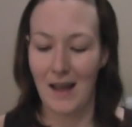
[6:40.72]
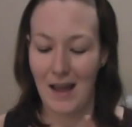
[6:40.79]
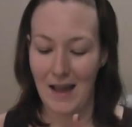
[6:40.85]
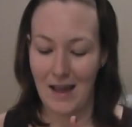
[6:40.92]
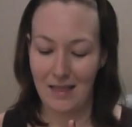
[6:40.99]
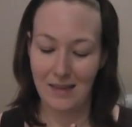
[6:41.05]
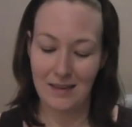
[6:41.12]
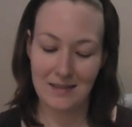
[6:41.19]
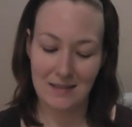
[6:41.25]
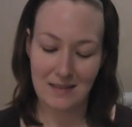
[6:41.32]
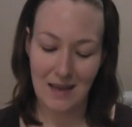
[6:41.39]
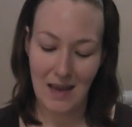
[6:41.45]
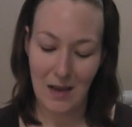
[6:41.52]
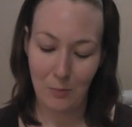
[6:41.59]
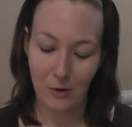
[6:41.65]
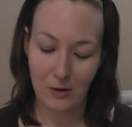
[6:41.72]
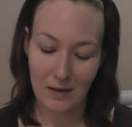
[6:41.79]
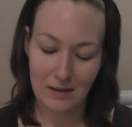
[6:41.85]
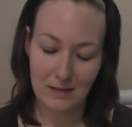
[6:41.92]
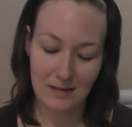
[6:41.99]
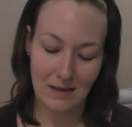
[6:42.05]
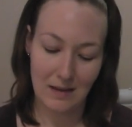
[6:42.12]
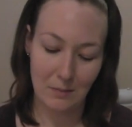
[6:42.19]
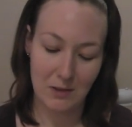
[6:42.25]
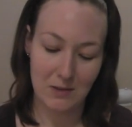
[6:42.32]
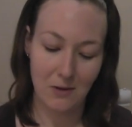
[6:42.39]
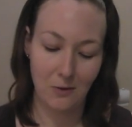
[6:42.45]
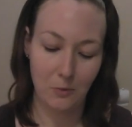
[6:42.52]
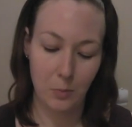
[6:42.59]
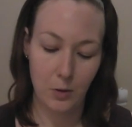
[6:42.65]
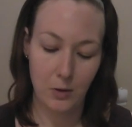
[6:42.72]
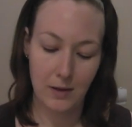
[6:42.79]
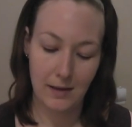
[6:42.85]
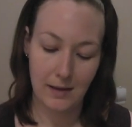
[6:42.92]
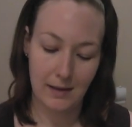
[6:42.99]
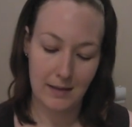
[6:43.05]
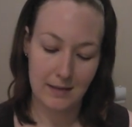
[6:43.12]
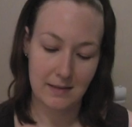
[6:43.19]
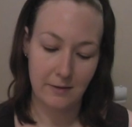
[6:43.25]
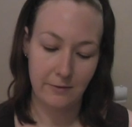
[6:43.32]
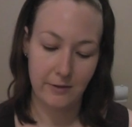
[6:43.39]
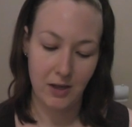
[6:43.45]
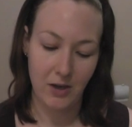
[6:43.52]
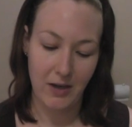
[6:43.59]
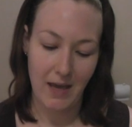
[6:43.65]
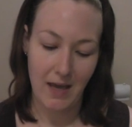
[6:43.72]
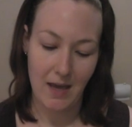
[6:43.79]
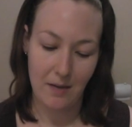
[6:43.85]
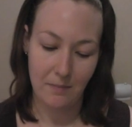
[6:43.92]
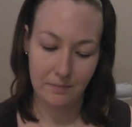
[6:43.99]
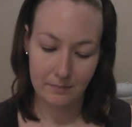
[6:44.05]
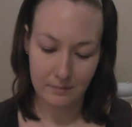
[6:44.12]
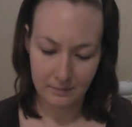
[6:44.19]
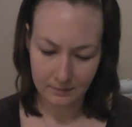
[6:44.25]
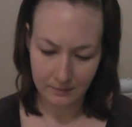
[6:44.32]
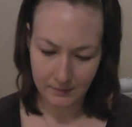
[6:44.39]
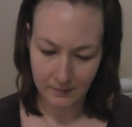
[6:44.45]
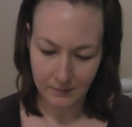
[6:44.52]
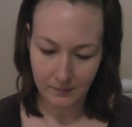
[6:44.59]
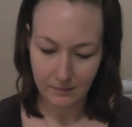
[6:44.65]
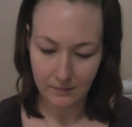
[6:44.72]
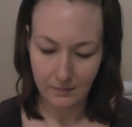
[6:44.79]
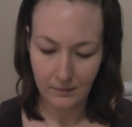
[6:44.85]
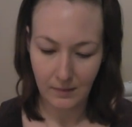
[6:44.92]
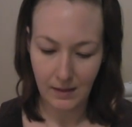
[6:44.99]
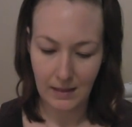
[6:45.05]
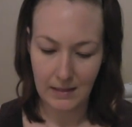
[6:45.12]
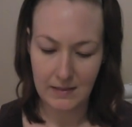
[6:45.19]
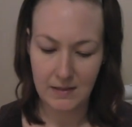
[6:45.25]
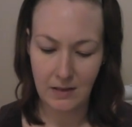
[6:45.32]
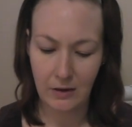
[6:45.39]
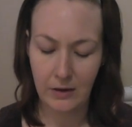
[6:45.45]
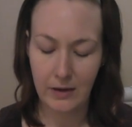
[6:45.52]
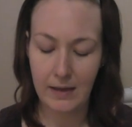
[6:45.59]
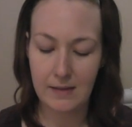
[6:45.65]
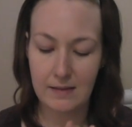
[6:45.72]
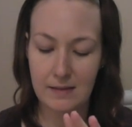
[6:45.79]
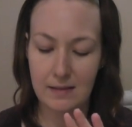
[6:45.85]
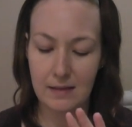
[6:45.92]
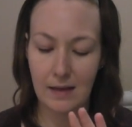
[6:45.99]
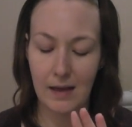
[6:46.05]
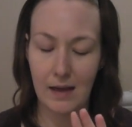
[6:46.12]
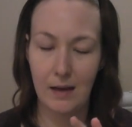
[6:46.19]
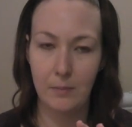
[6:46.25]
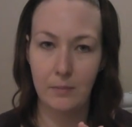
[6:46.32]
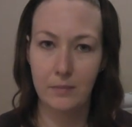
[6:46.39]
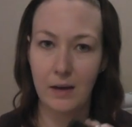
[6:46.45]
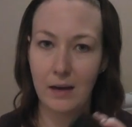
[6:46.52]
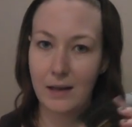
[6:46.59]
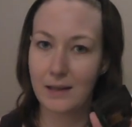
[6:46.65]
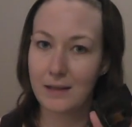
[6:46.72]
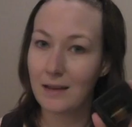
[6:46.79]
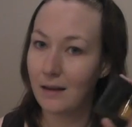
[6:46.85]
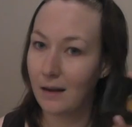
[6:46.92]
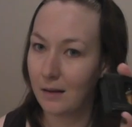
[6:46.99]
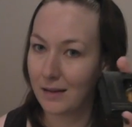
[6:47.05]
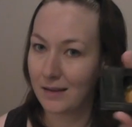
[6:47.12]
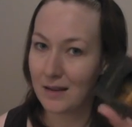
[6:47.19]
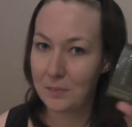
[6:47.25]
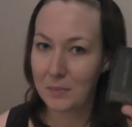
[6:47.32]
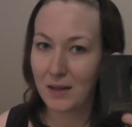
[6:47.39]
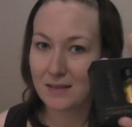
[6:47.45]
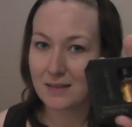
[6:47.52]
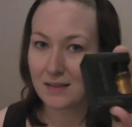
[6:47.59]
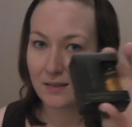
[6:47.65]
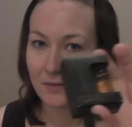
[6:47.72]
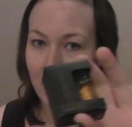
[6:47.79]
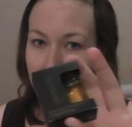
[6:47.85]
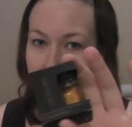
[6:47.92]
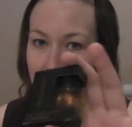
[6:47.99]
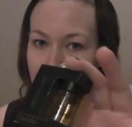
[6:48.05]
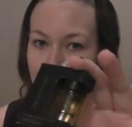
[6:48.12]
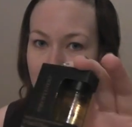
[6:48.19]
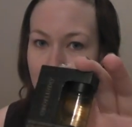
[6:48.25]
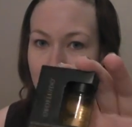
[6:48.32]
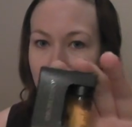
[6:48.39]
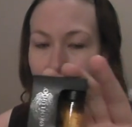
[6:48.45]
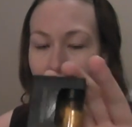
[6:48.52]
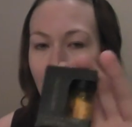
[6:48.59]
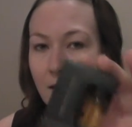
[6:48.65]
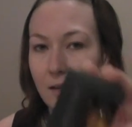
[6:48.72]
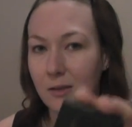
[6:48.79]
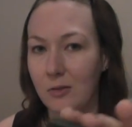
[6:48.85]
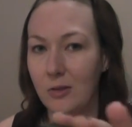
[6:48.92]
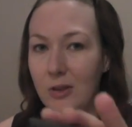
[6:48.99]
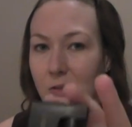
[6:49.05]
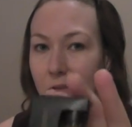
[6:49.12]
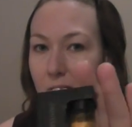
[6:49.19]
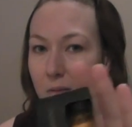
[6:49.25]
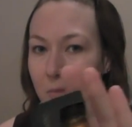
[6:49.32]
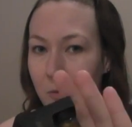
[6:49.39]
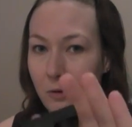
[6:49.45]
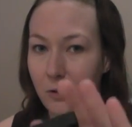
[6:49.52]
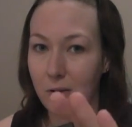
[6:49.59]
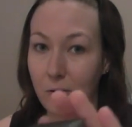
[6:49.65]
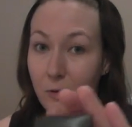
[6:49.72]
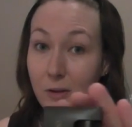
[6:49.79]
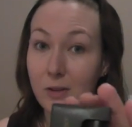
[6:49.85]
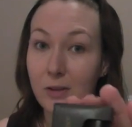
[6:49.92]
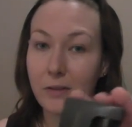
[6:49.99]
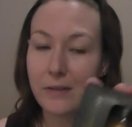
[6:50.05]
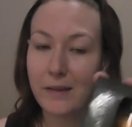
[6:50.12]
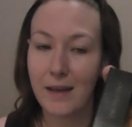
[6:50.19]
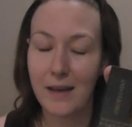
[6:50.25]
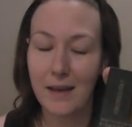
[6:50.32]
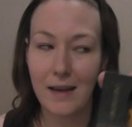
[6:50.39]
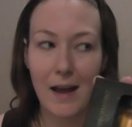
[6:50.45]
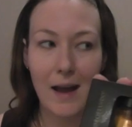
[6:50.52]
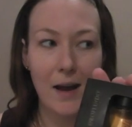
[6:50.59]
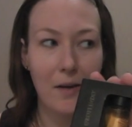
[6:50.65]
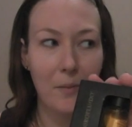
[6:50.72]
And this is a hair product. It's called Beauty Elixir for Your Hair. And so it's, I'm guessing, very similar to the argan oil, the Moroccan oil, the